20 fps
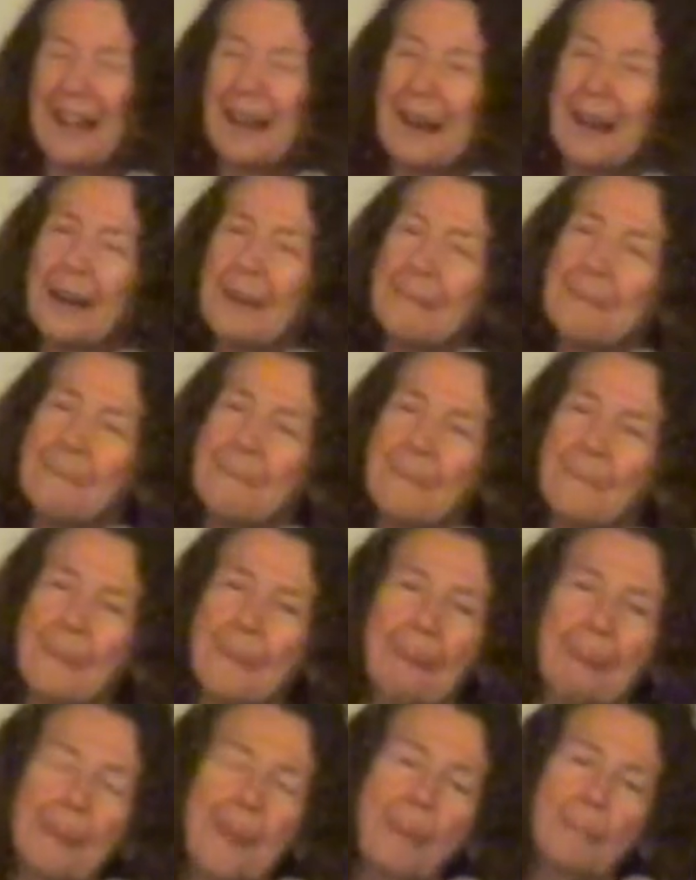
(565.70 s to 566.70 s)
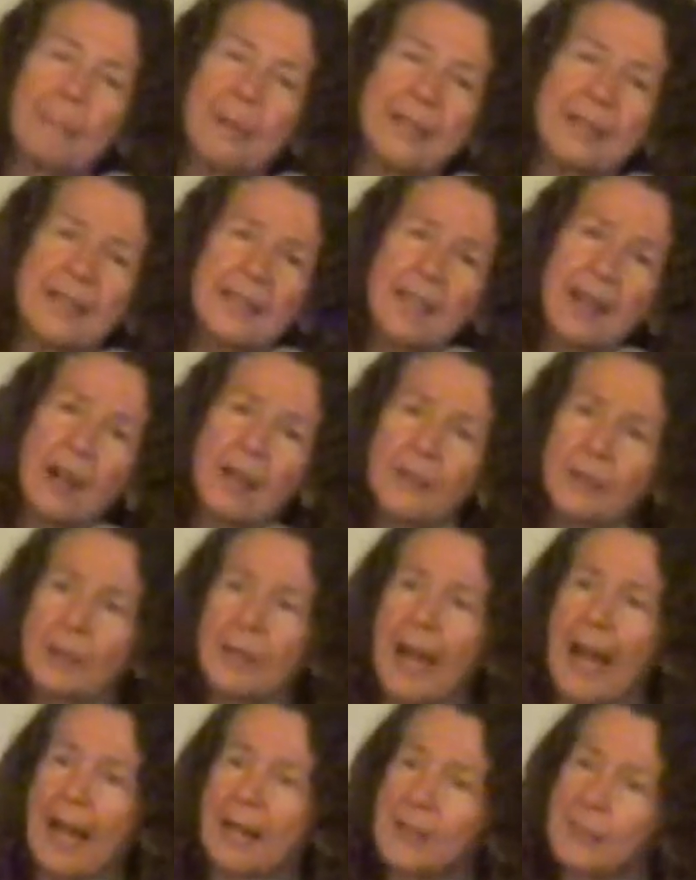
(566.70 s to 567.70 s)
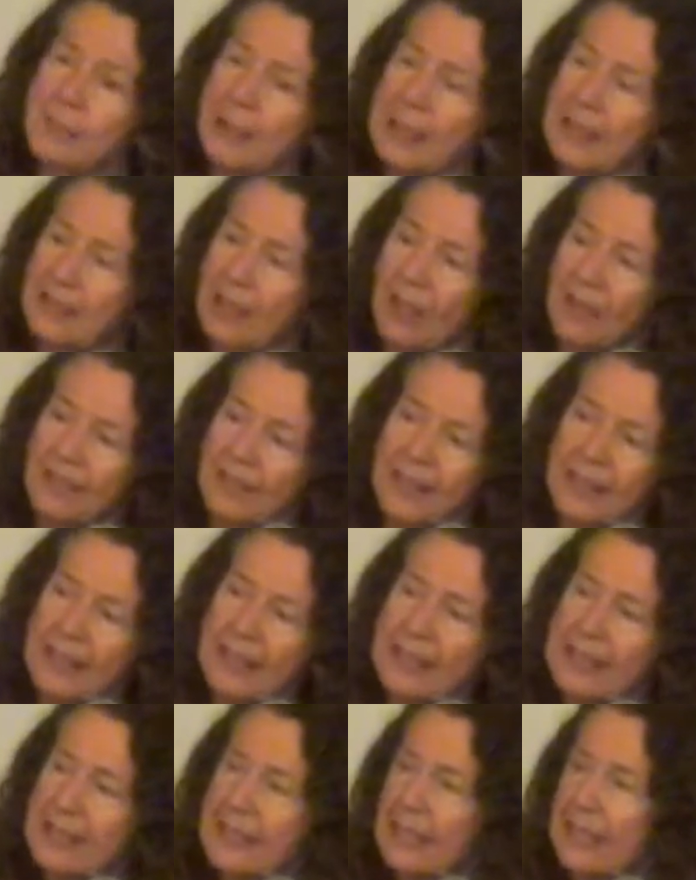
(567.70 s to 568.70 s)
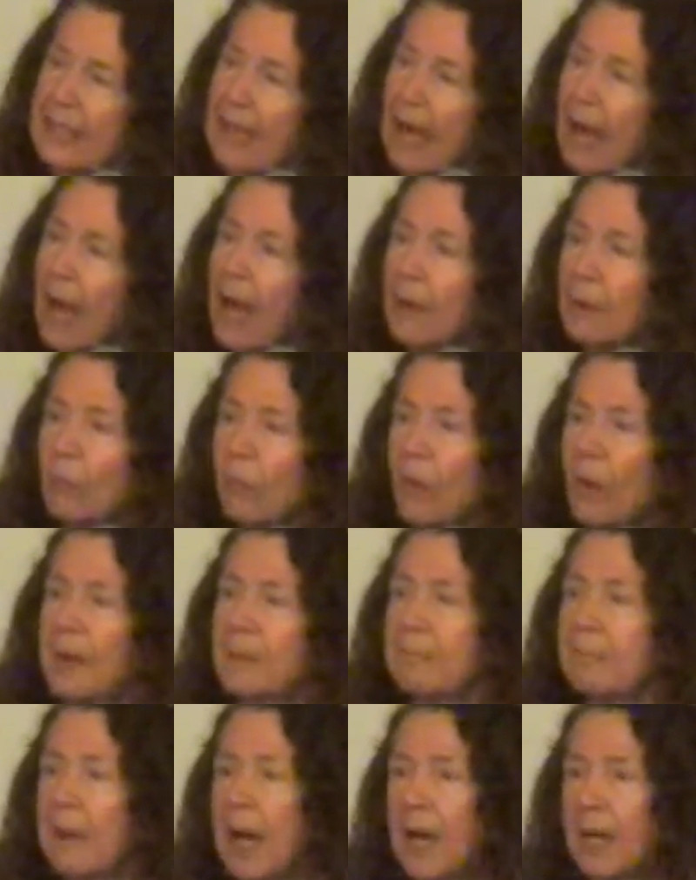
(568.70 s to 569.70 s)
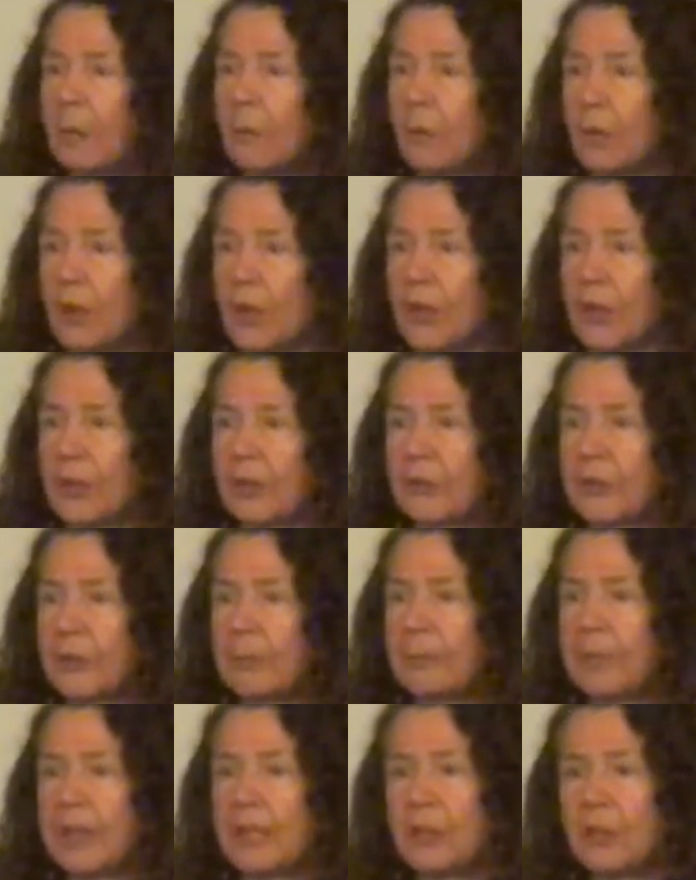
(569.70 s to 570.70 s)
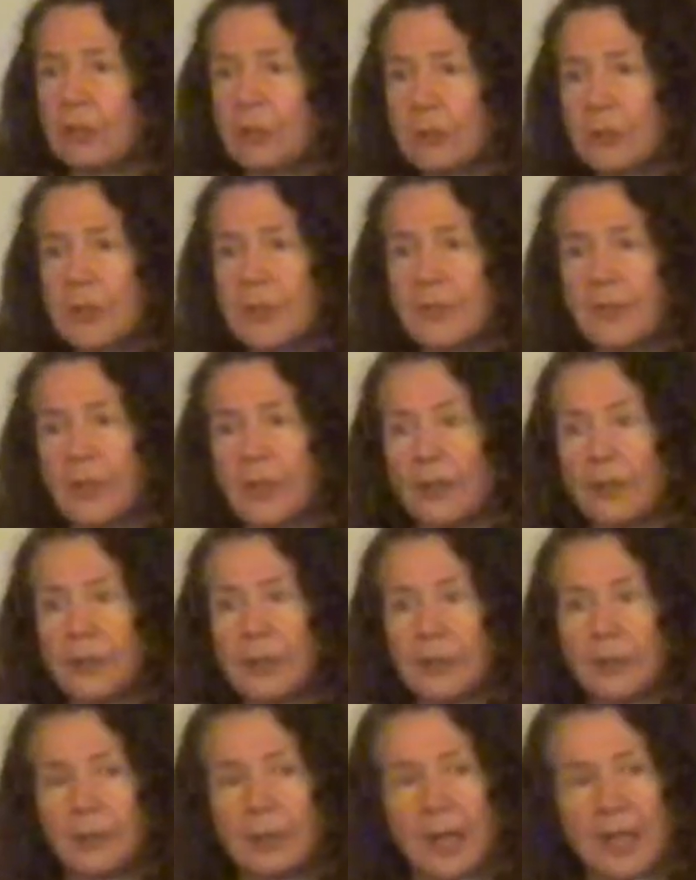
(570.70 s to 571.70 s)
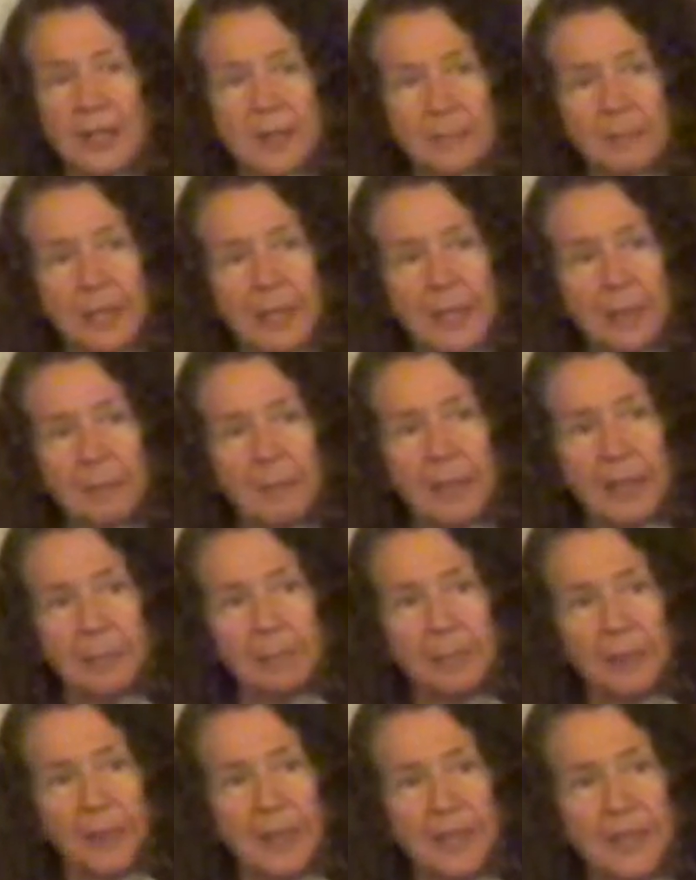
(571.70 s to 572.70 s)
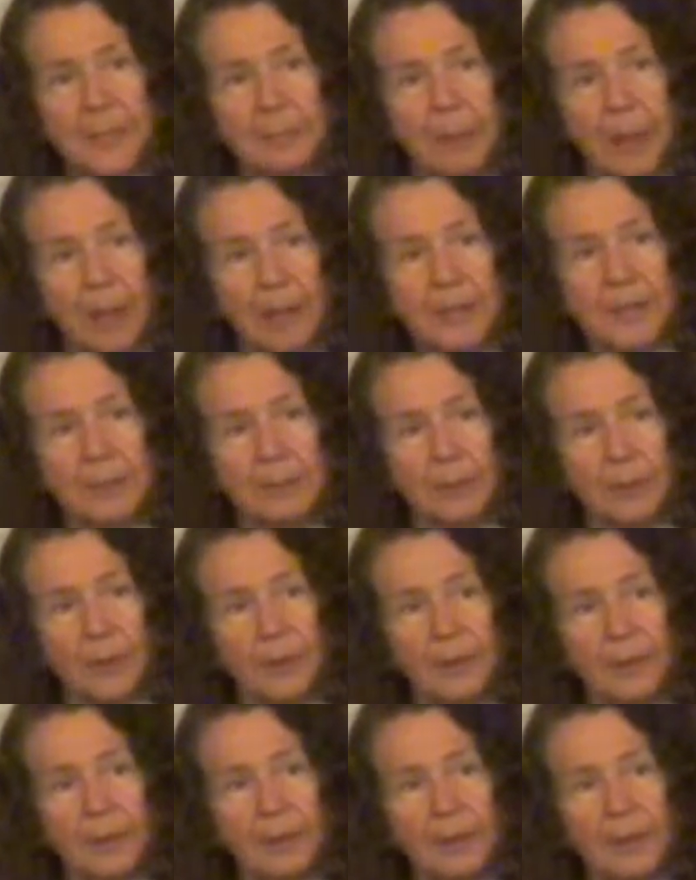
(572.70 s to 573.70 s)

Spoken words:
But the other aspect of it is that I want my work to be useful to as many people as possible.